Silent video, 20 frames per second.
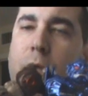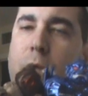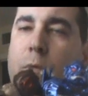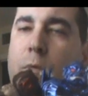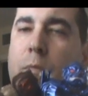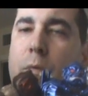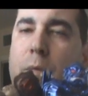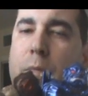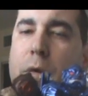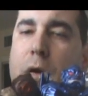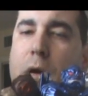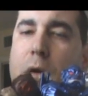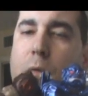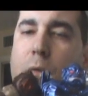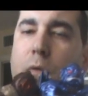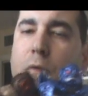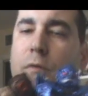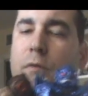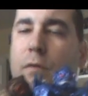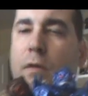they would be
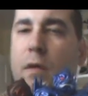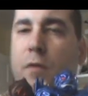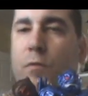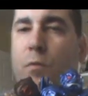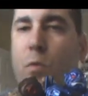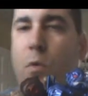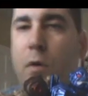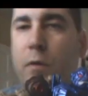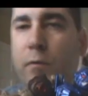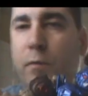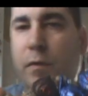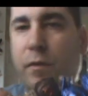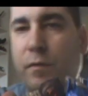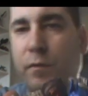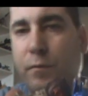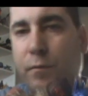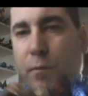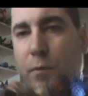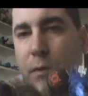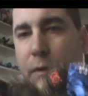backwards. So that's one
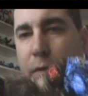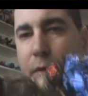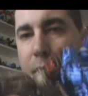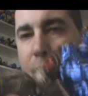reason for it. The